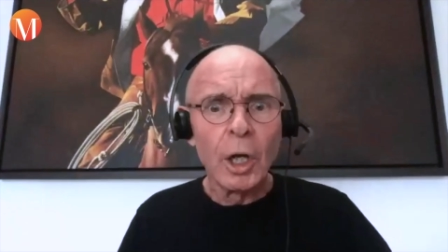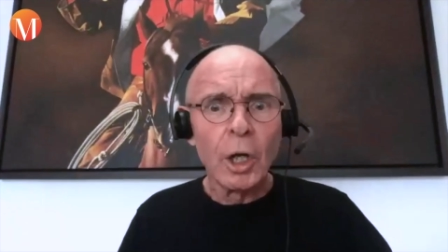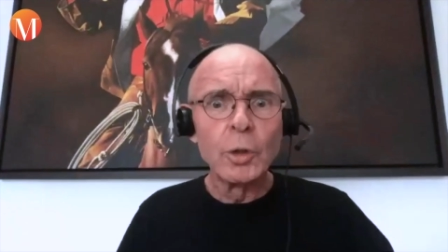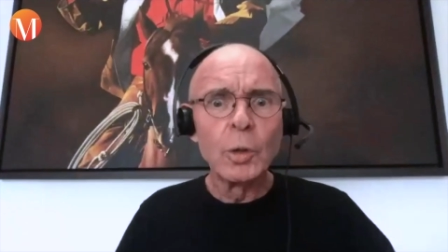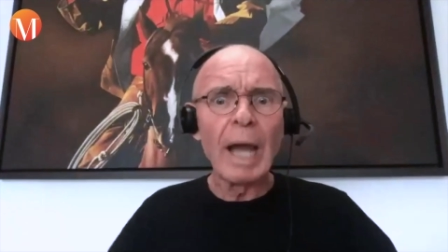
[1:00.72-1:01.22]

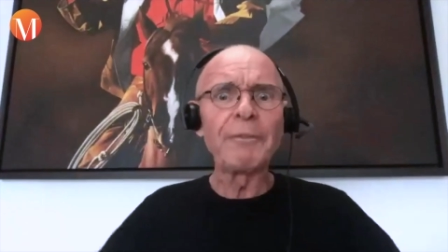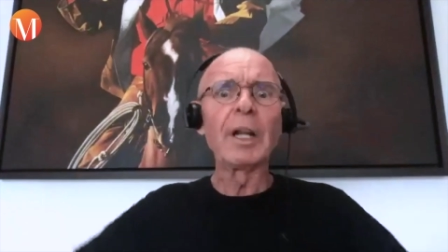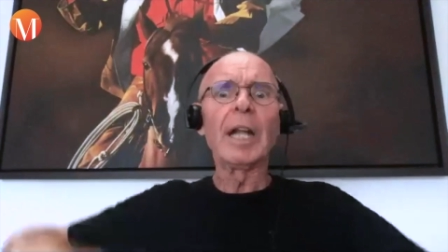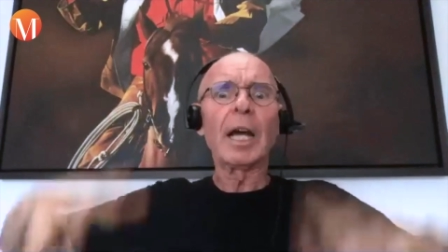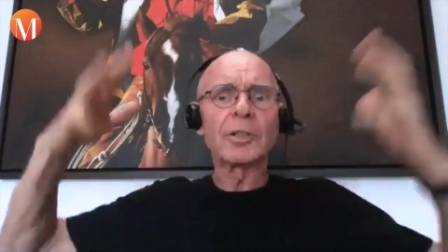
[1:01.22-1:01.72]
You have
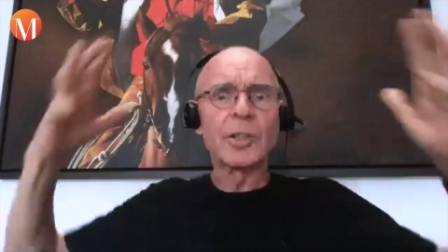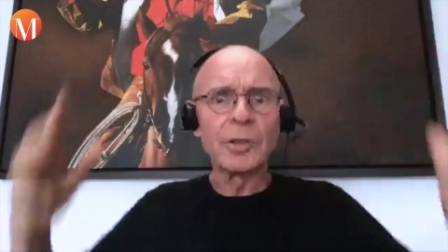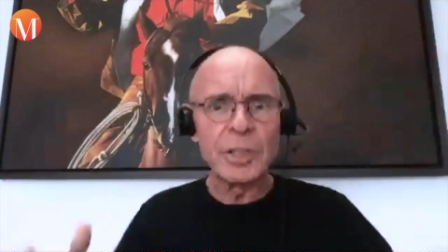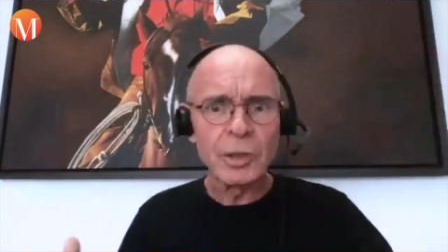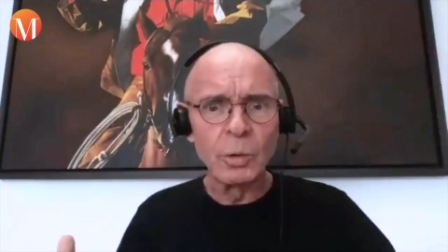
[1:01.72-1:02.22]
a
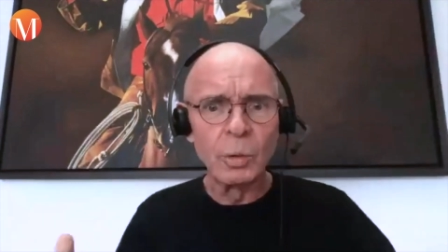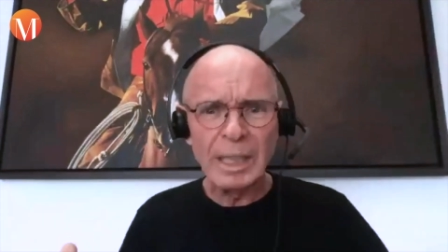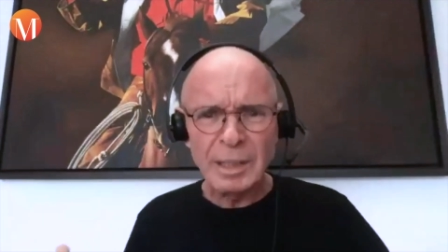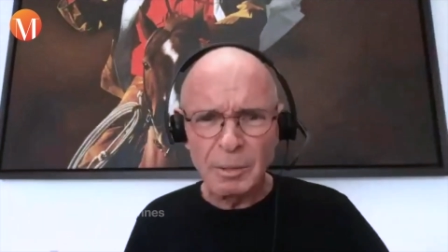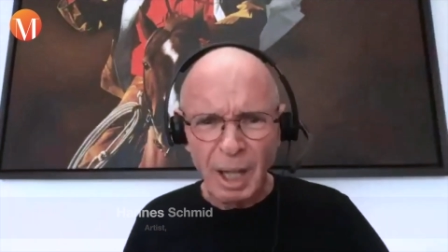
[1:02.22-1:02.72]
luxury school. I
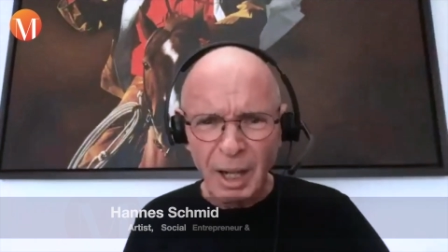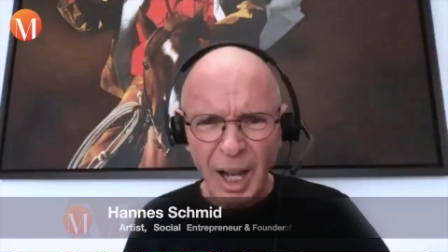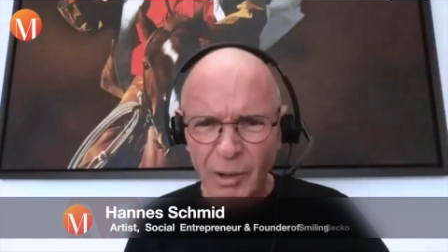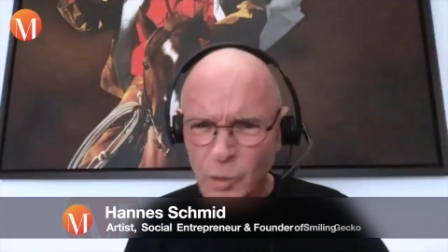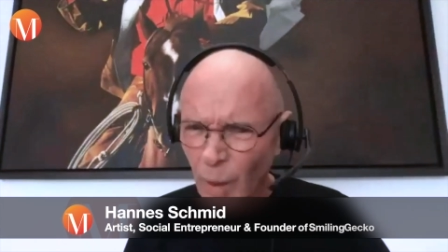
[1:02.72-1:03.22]
said,
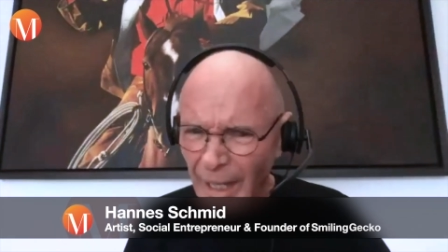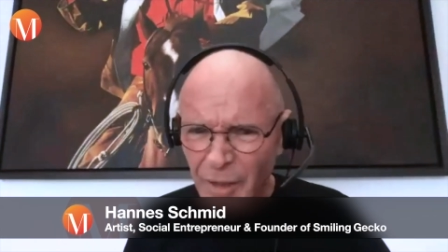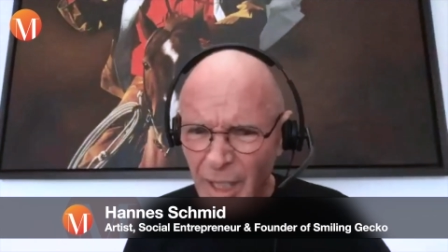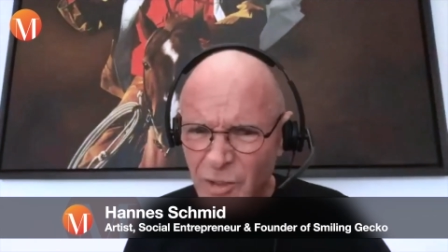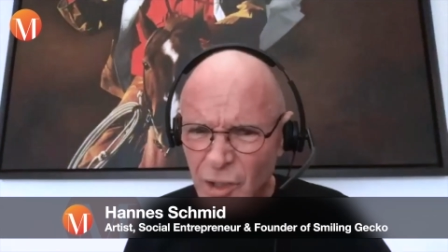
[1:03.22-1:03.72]
do I have
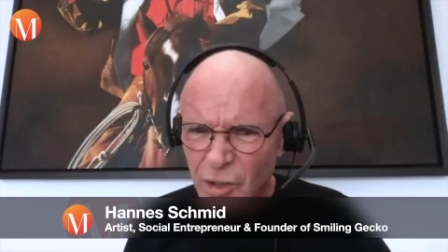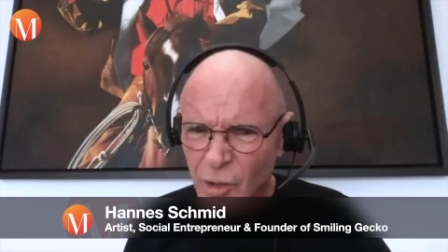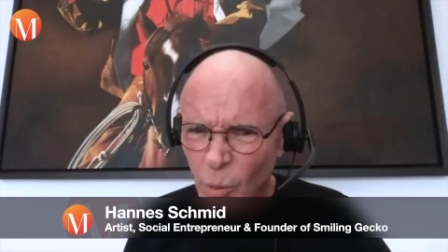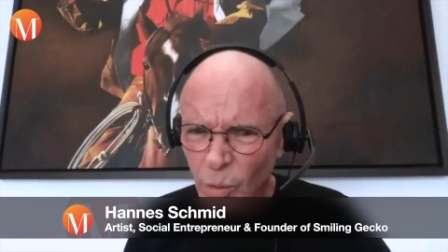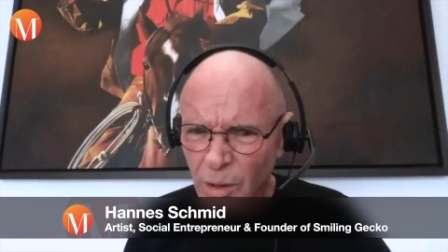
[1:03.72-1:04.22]
a luxury
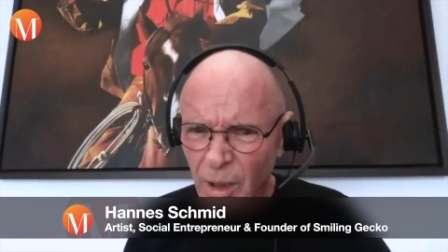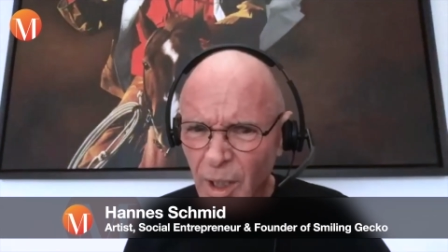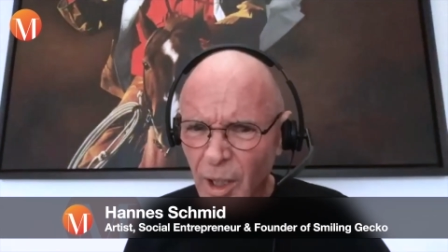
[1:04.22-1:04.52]
school?